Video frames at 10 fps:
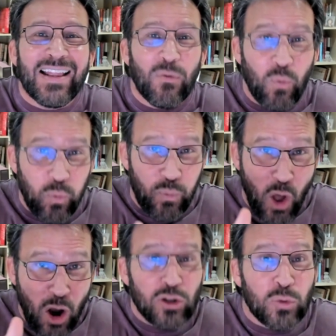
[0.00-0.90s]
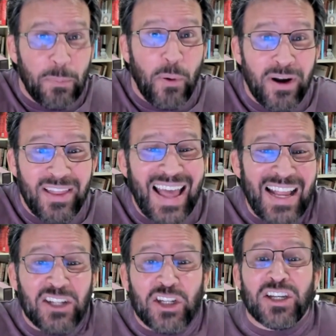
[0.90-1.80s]
those reporting that,
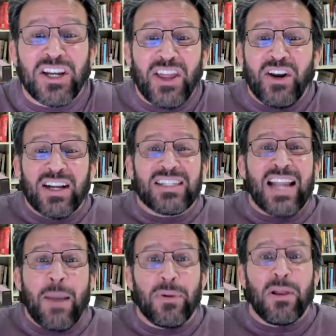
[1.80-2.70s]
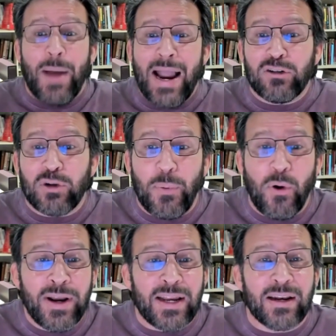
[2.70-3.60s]
it's just another example of biased
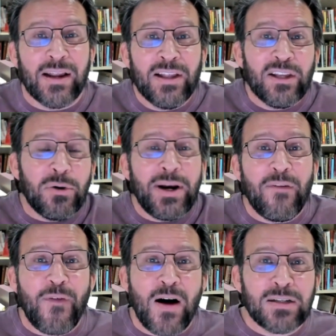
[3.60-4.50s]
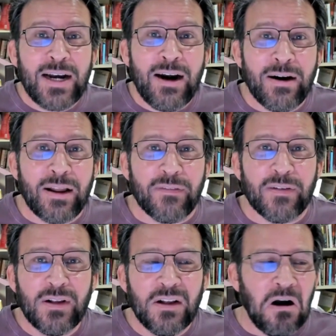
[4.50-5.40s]
reporting to create a false narrative.
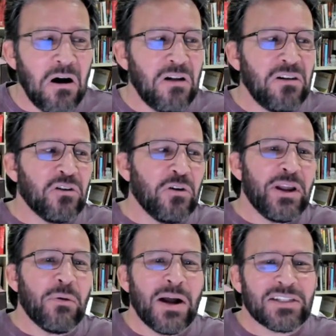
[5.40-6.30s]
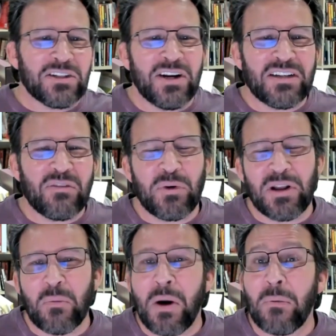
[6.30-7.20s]
Oh, look who he wants here. He doesn't even
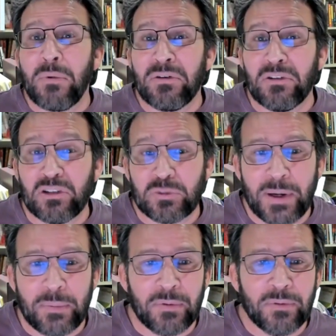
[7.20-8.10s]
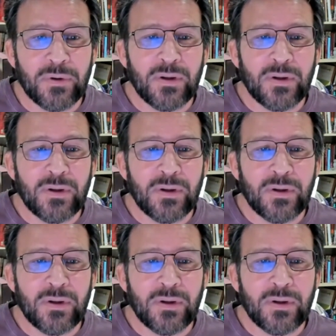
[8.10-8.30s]
really want real news people.